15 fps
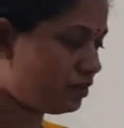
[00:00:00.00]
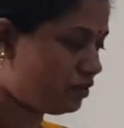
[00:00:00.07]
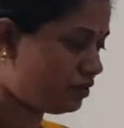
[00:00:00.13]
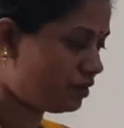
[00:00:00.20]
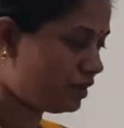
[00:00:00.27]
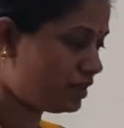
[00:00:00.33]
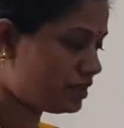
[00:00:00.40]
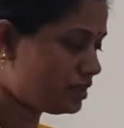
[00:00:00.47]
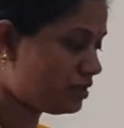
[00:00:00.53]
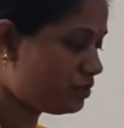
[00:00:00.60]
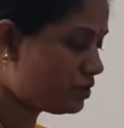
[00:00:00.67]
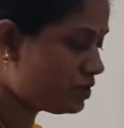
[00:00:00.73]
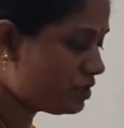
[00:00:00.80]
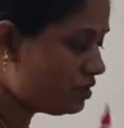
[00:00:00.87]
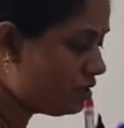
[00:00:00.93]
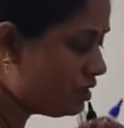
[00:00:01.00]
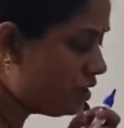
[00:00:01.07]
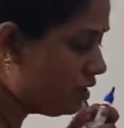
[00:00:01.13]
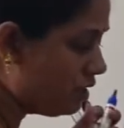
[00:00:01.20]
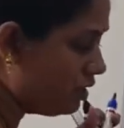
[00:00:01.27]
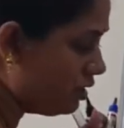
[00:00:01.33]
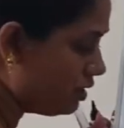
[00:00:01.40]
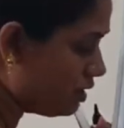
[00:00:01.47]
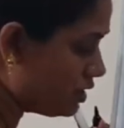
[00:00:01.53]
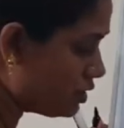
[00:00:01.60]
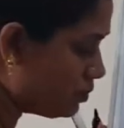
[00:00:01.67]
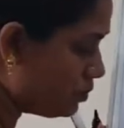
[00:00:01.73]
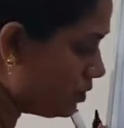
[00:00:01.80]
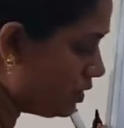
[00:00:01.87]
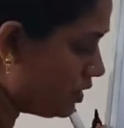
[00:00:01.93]
organs are present.
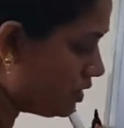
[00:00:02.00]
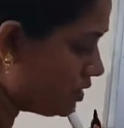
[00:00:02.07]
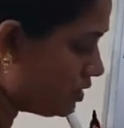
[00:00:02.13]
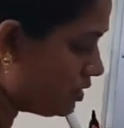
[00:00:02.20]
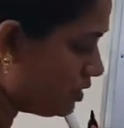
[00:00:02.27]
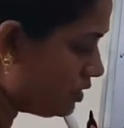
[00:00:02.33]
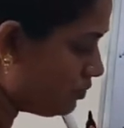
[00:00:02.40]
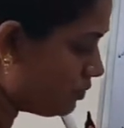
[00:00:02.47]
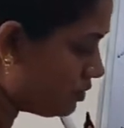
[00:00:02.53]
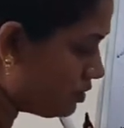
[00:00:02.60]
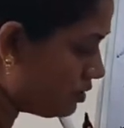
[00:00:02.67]
Respiratory